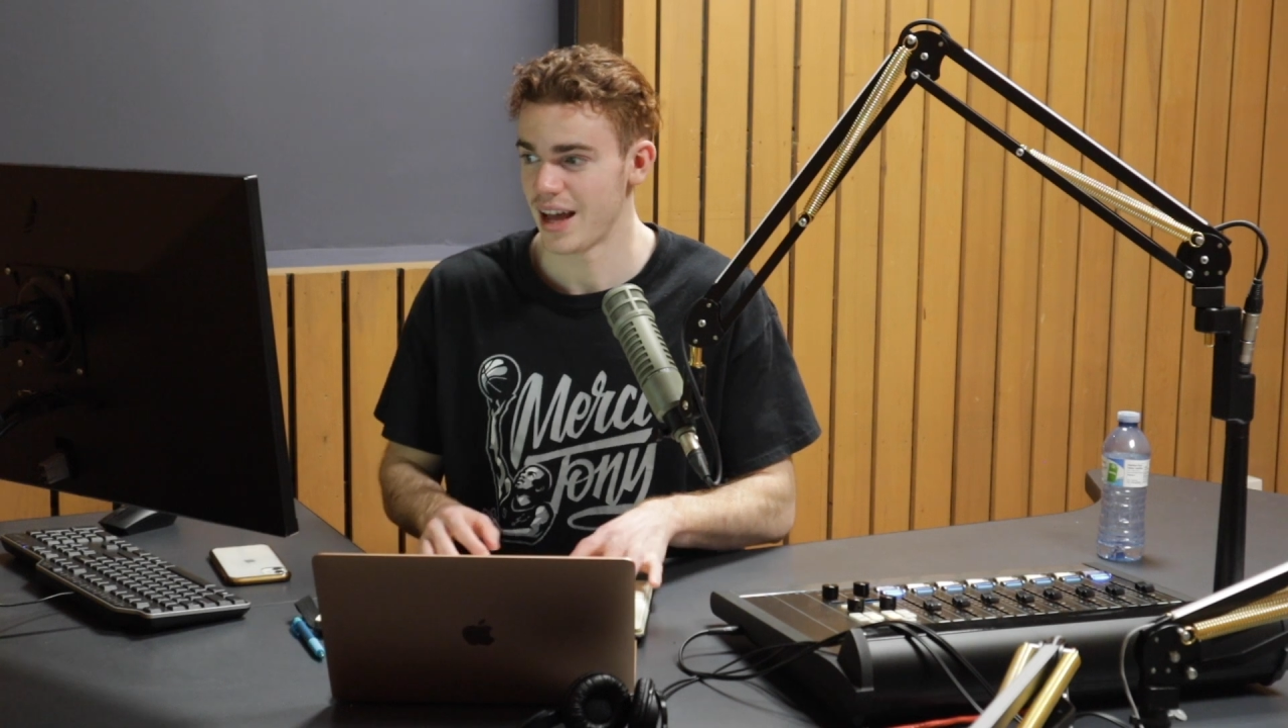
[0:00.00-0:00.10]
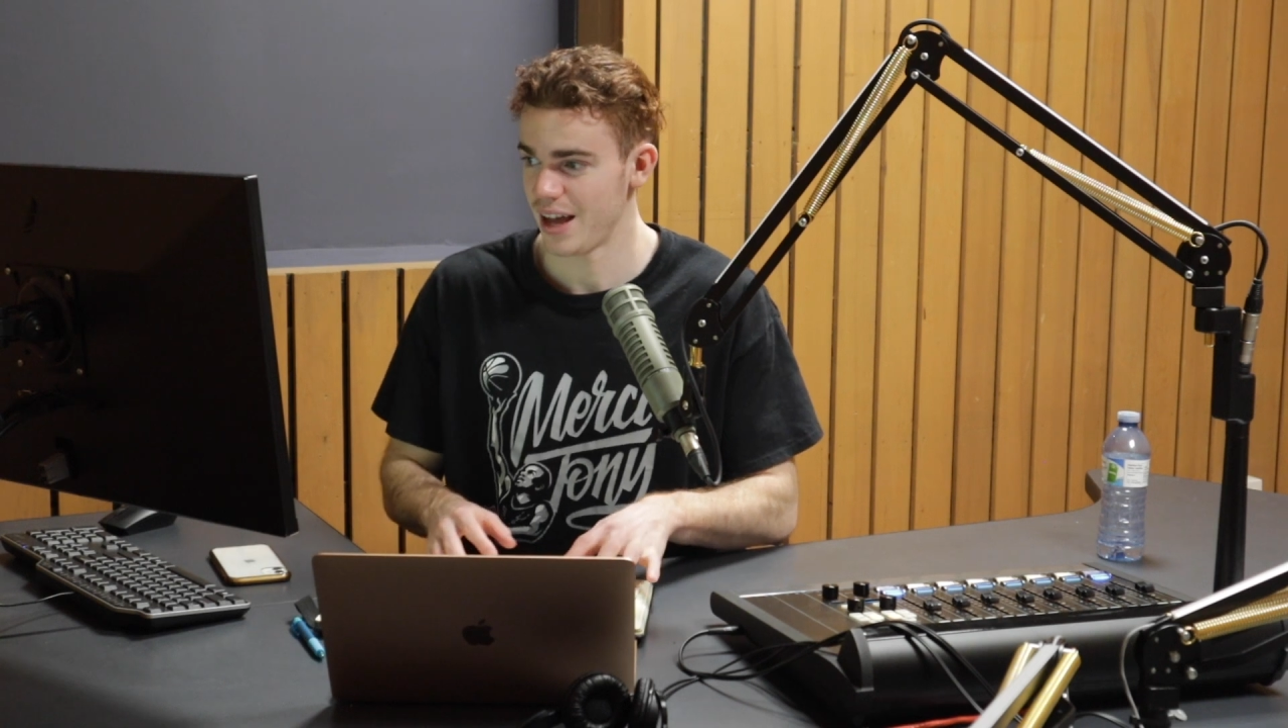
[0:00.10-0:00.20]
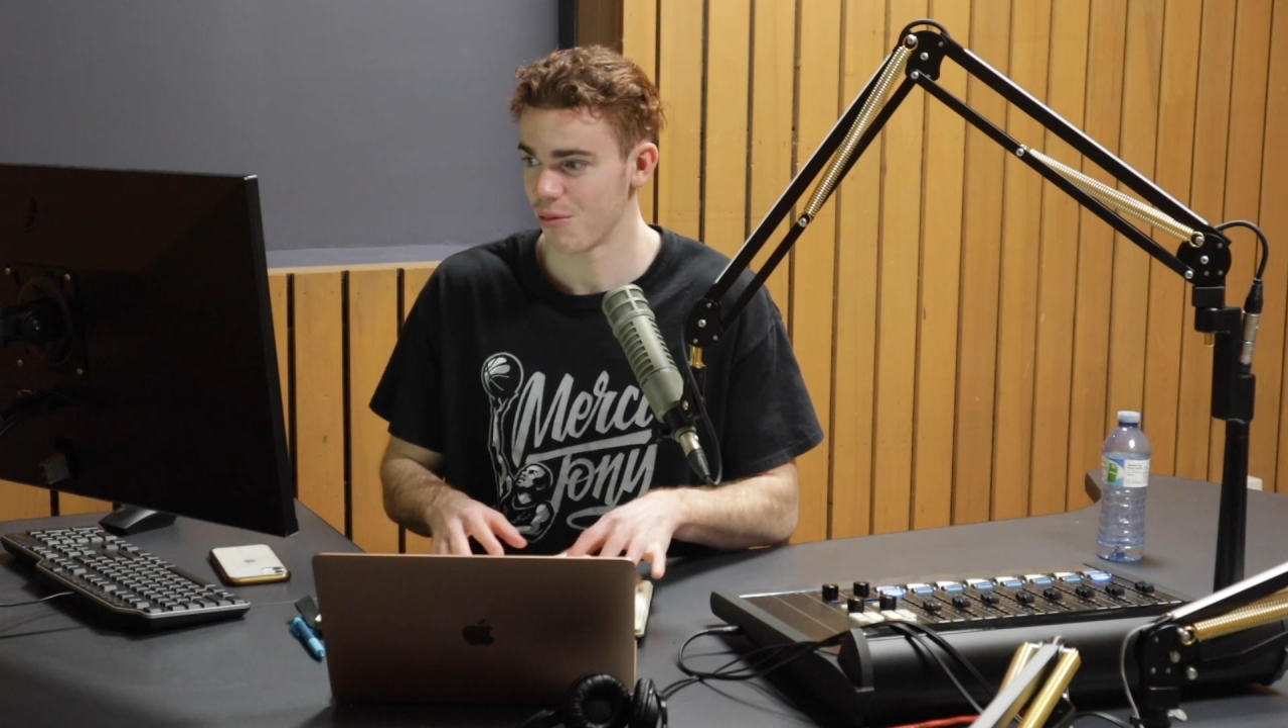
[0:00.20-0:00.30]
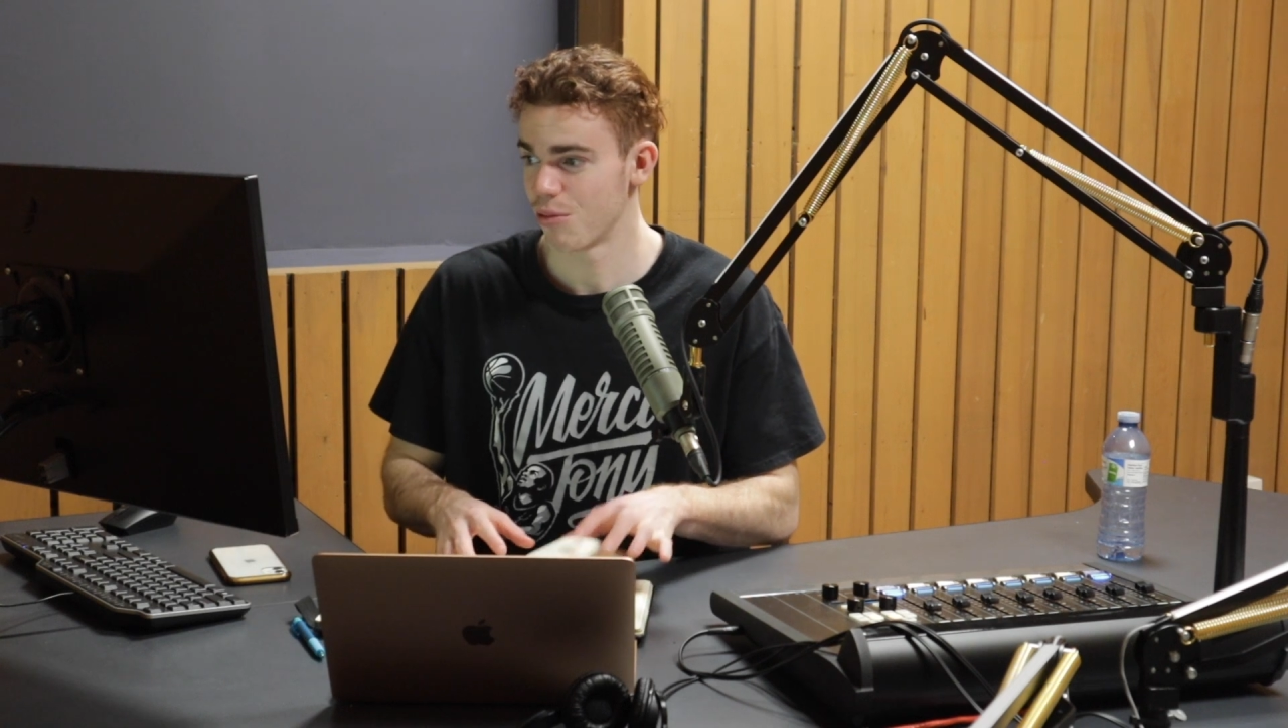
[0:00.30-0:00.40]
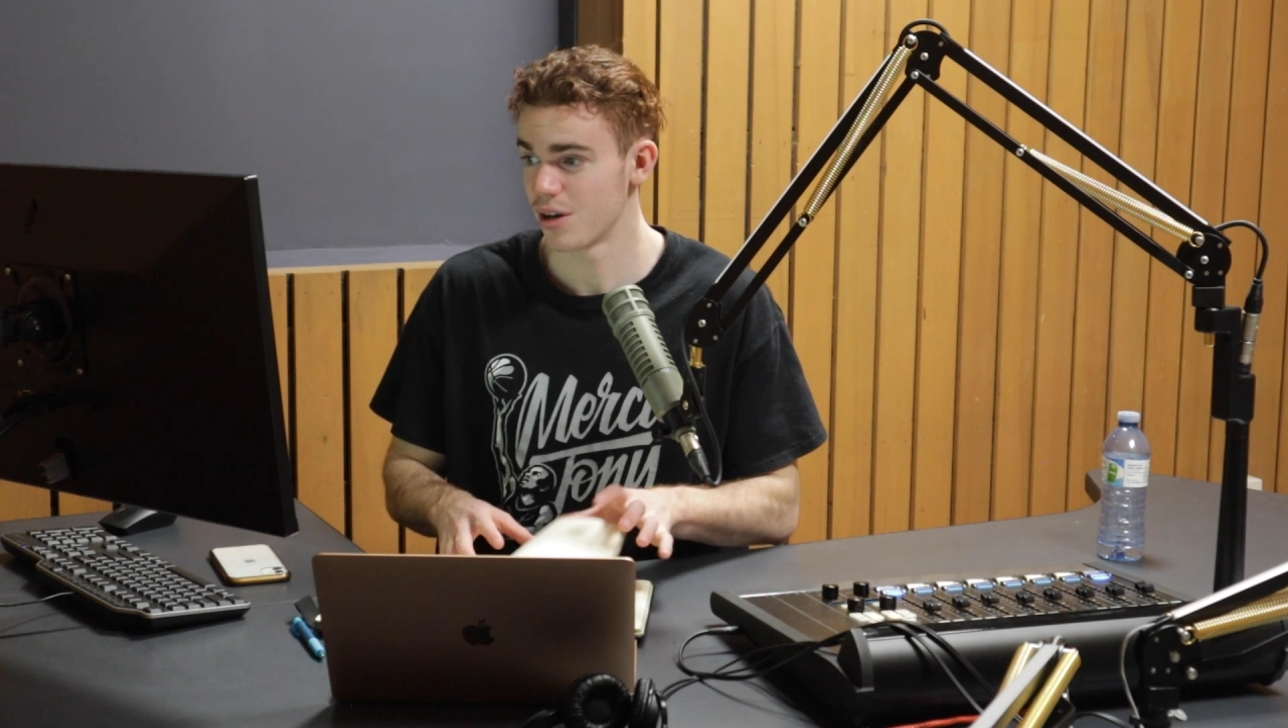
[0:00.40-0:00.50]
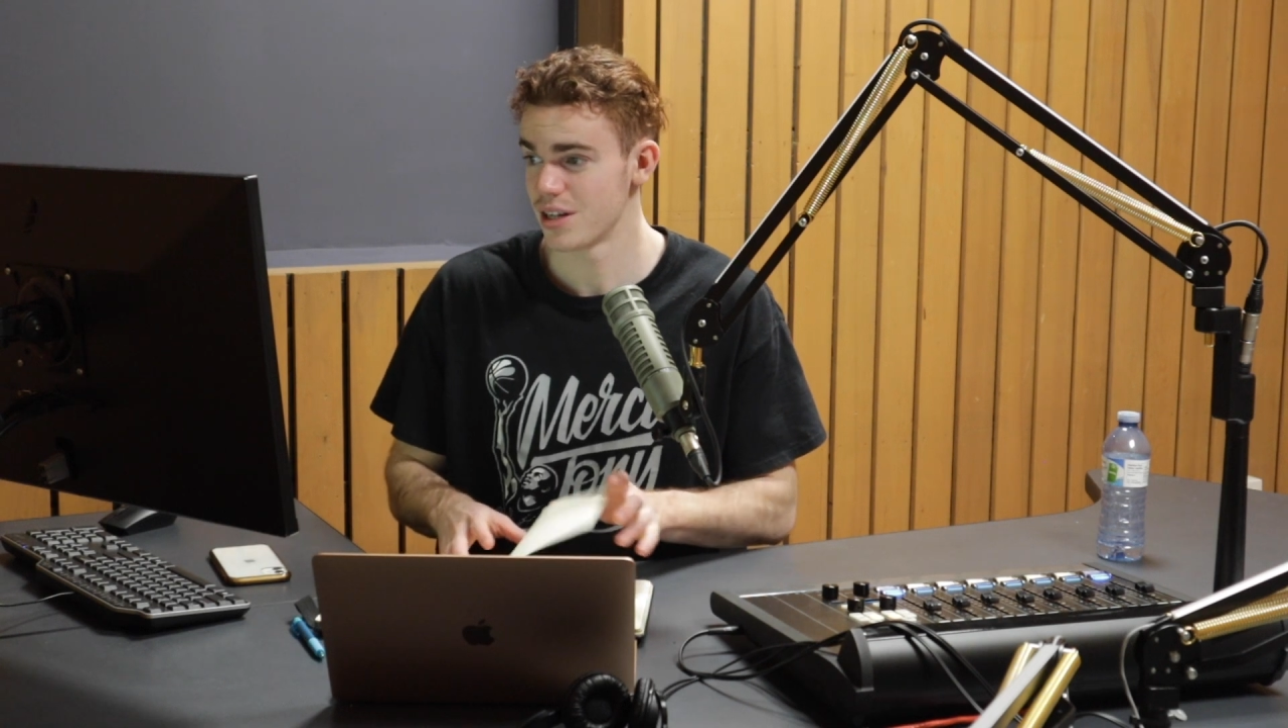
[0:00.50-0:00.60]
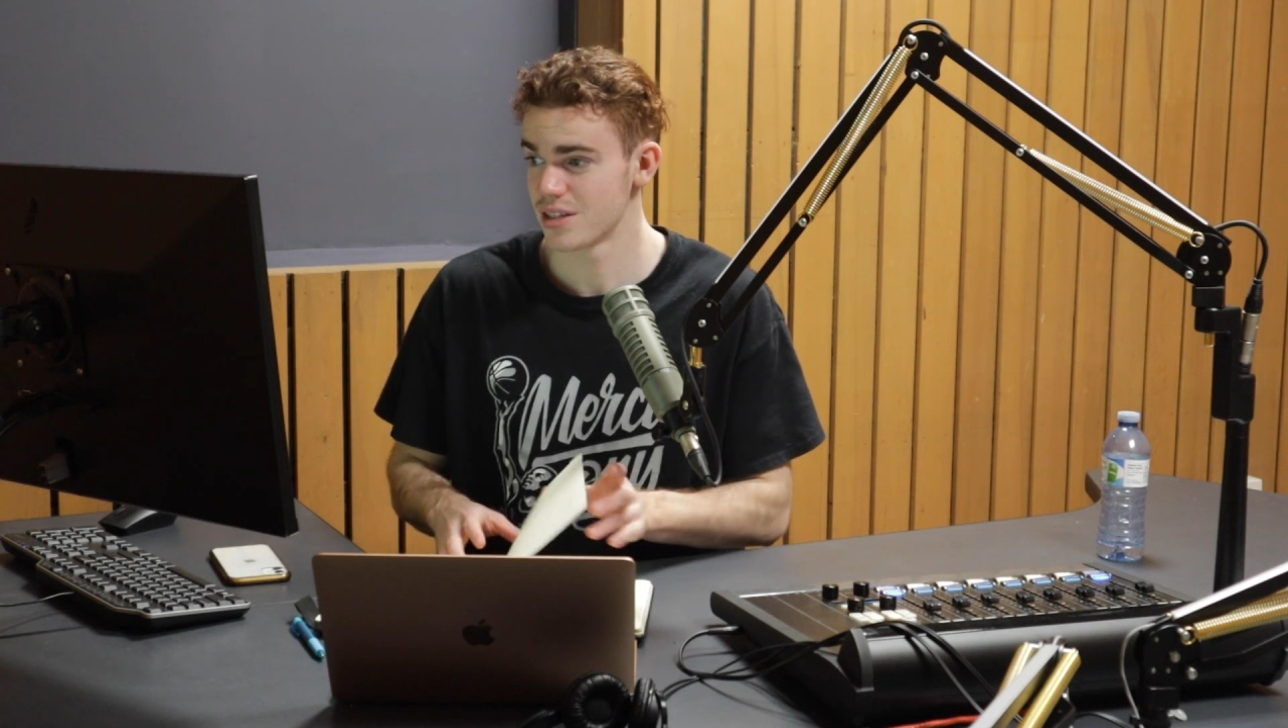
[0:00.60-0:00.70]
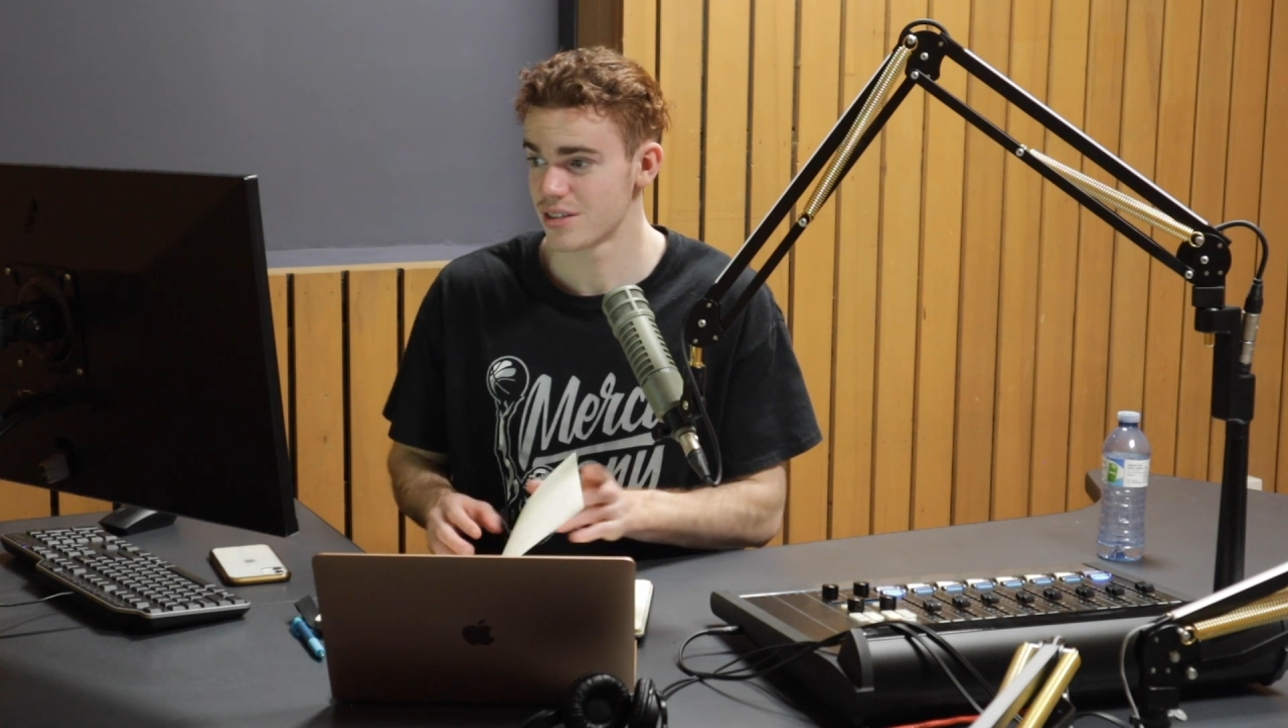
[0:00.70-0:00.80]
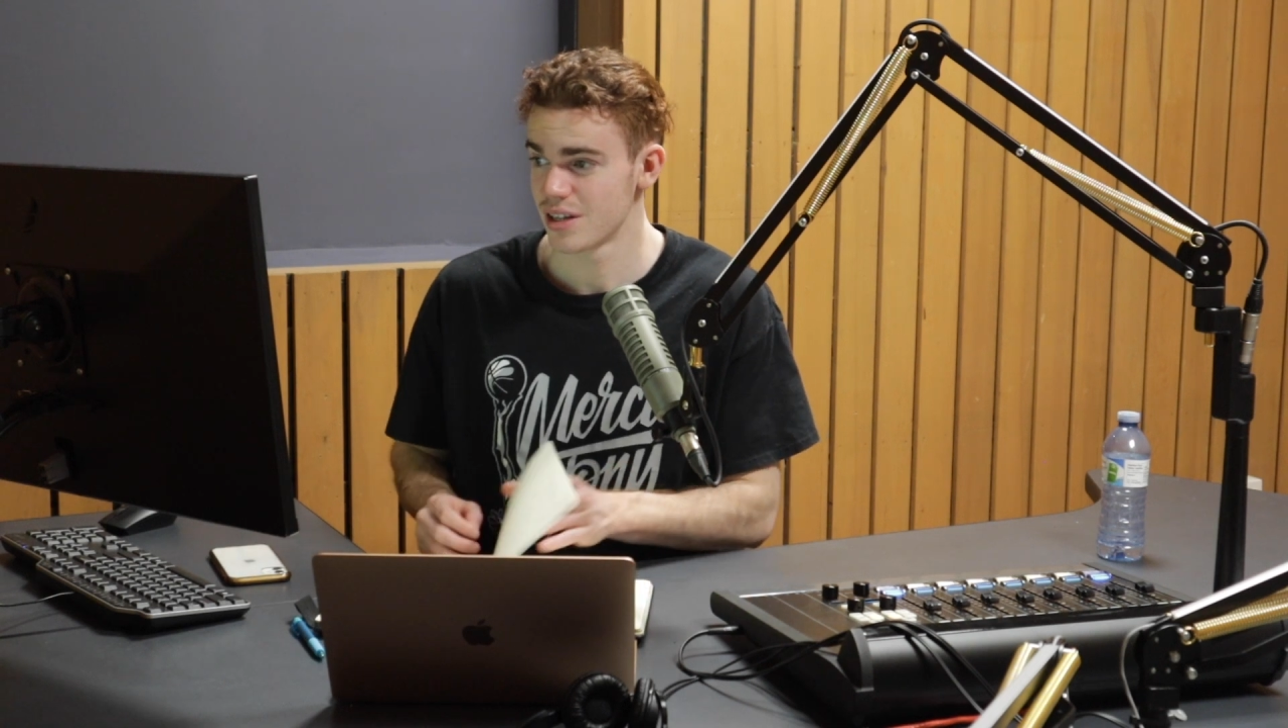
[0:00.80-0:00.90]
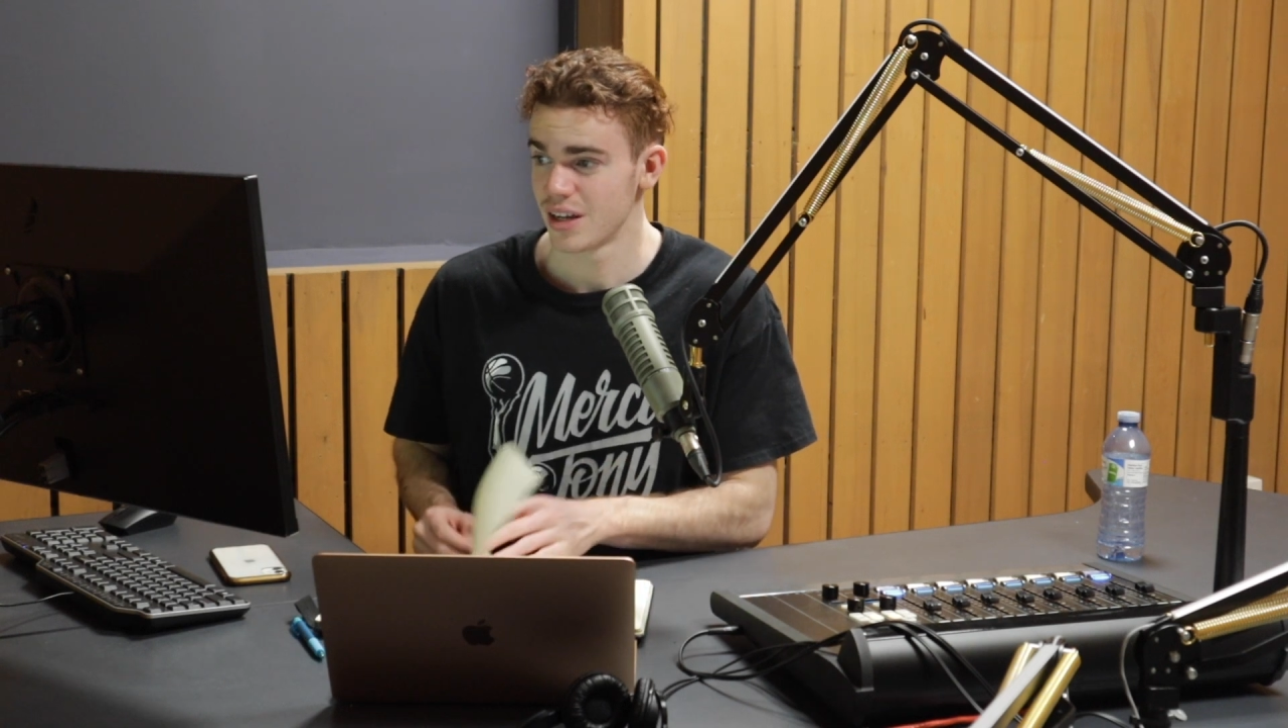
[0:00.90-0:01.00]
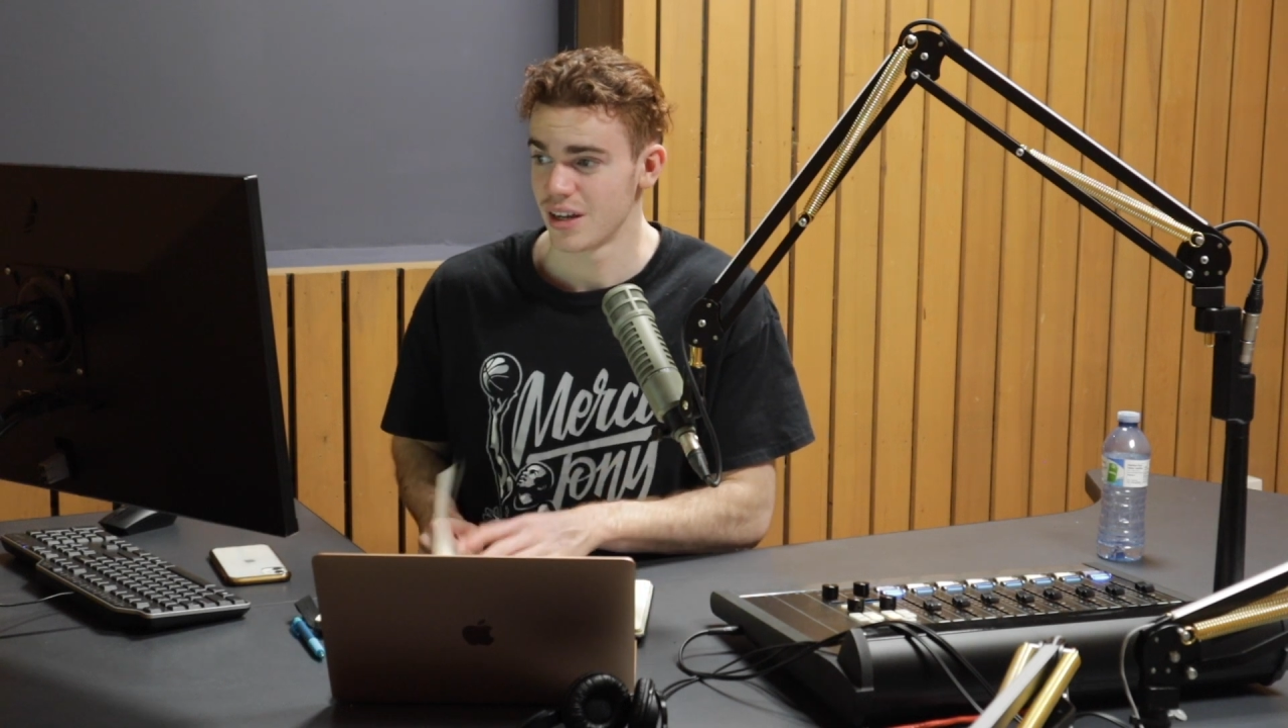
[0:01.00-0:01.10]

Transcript: That was